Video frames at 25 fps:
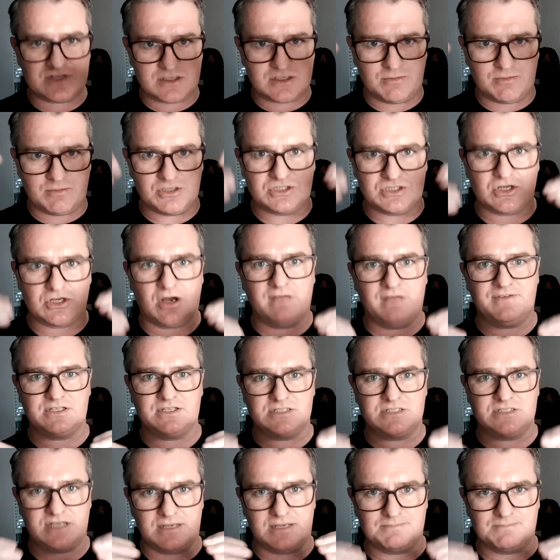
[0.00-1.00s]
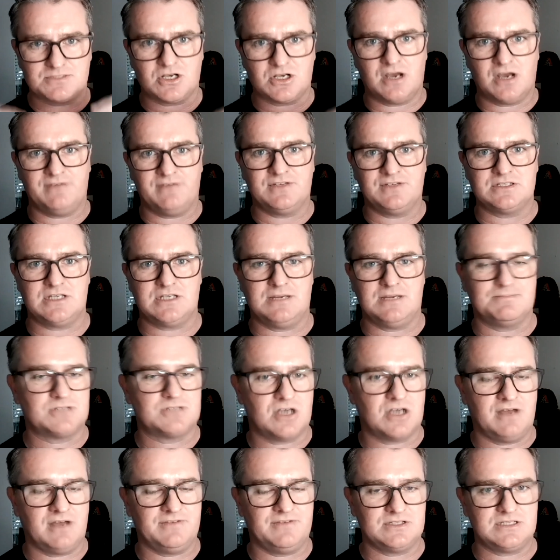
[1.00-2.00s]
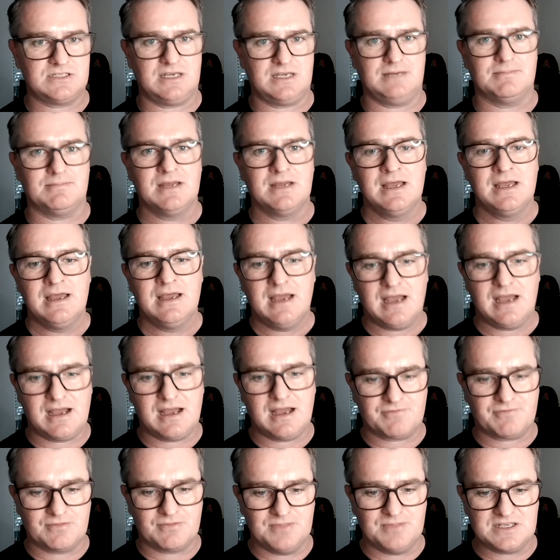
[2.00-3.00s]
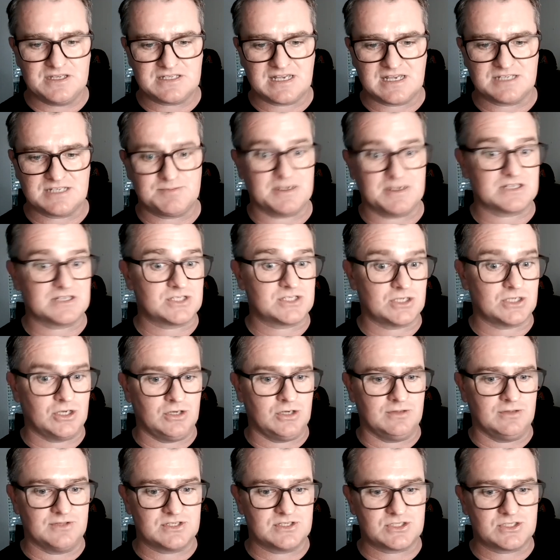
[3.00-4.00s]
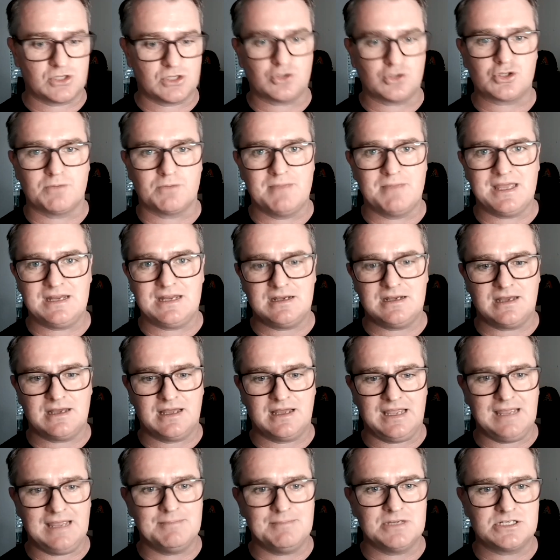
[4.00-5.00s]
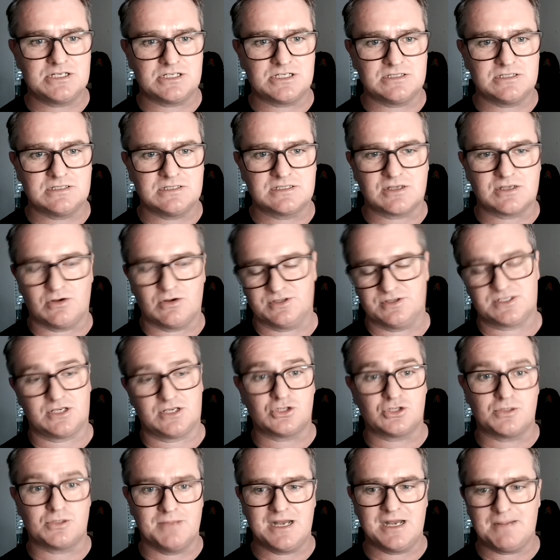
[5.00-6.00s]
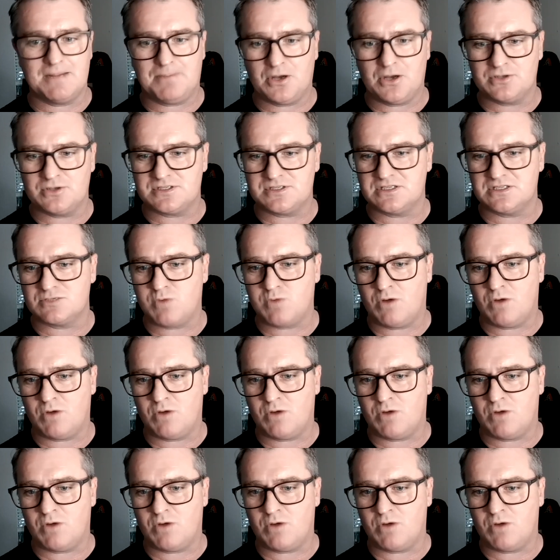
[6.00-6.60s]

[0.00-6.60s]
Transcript: So we're diving deep from this aspect. So the social media images or social media posts is